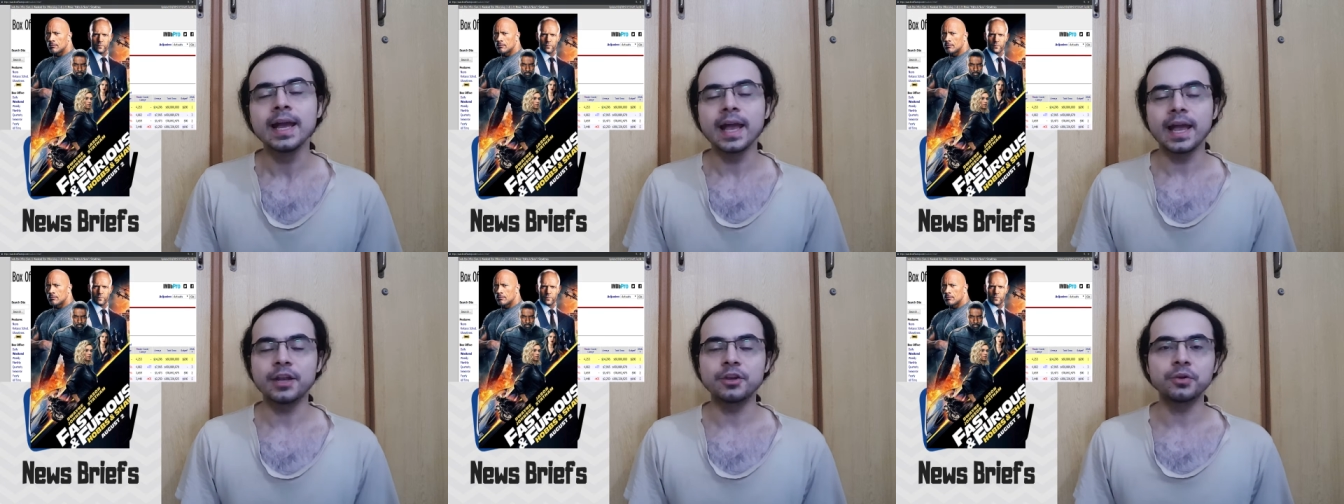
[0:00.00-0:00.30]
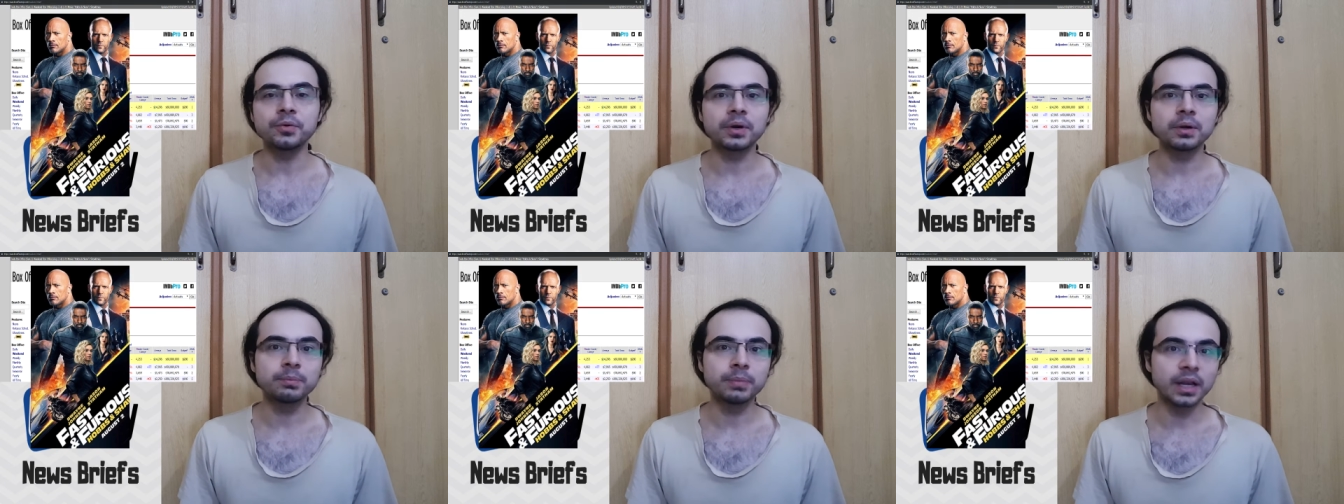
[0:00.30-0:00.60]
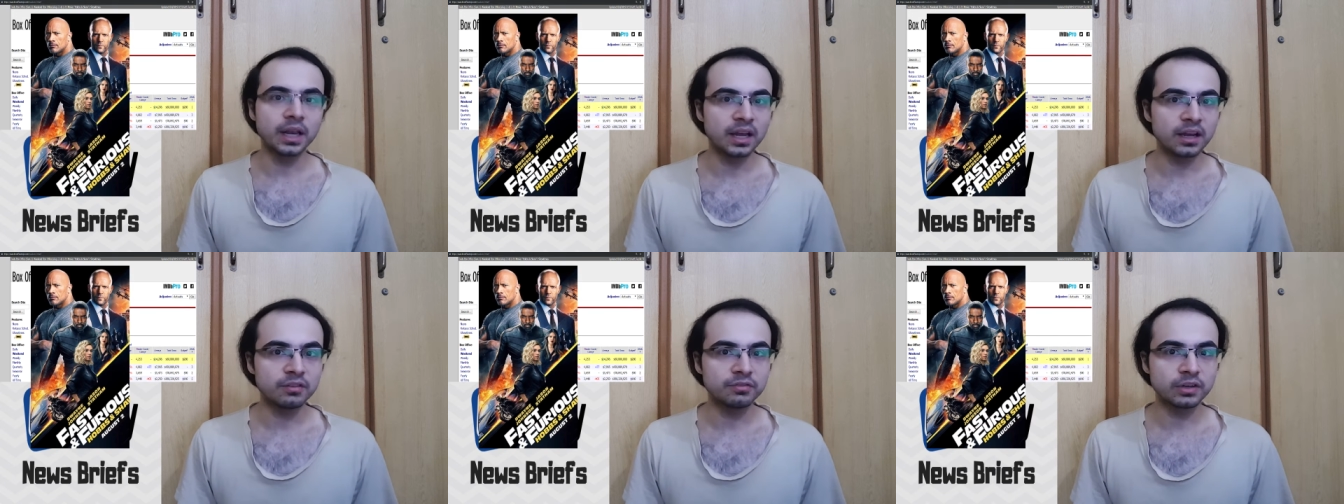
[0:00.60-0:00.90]
and you are
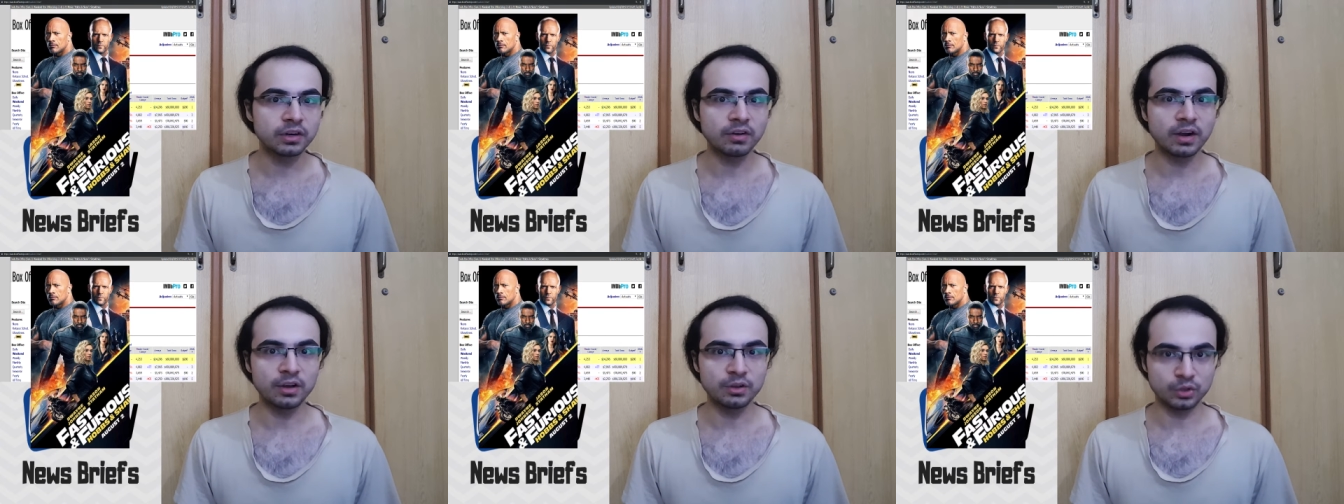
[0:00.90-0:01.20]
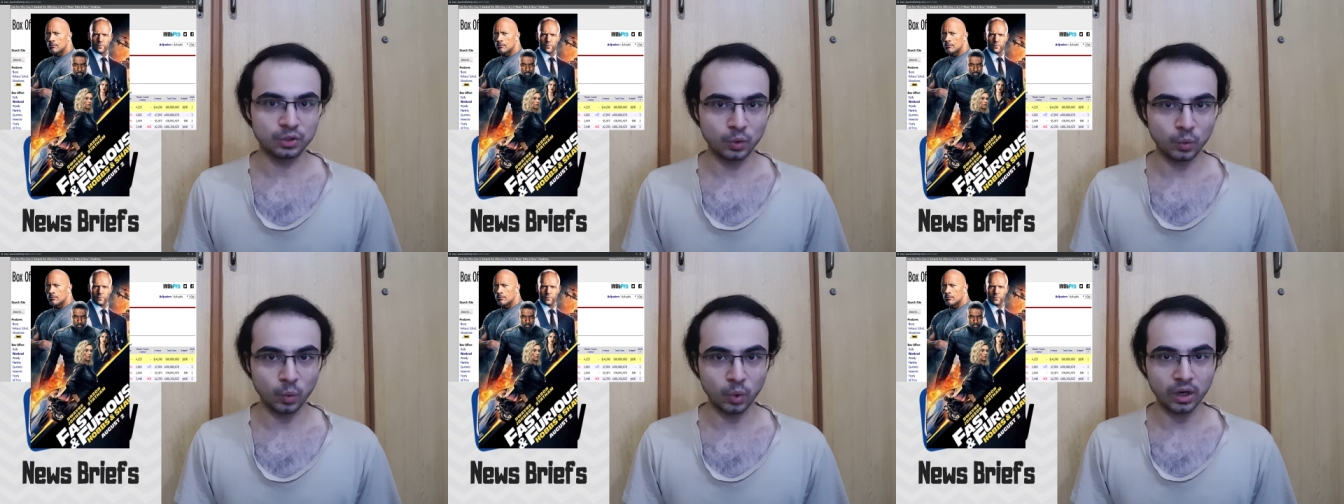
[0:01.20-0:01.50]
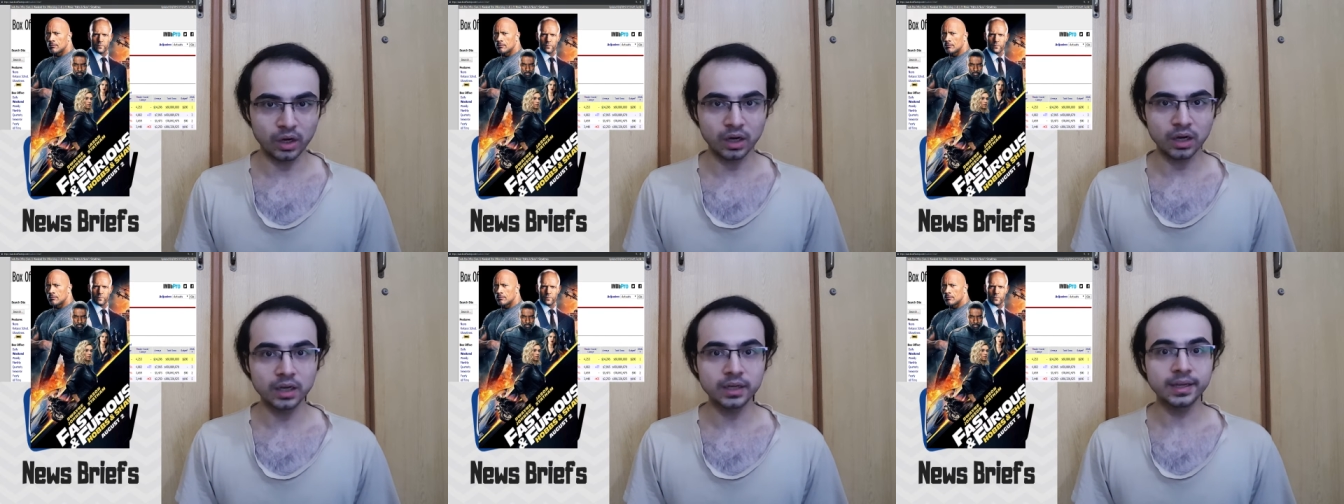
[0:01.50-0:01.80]
beloved around the
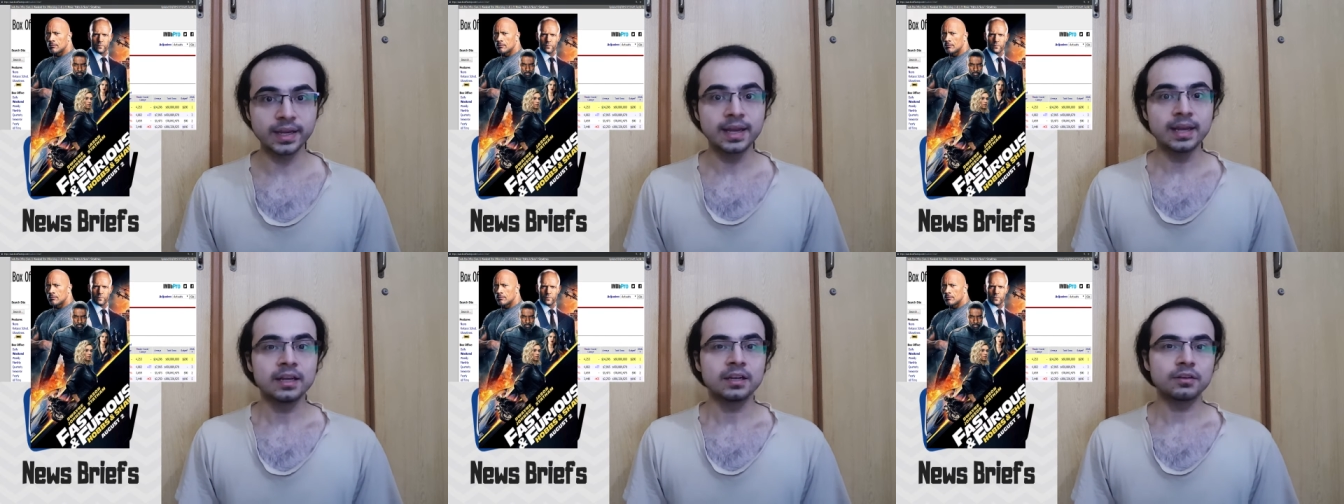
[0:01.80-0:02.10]
world,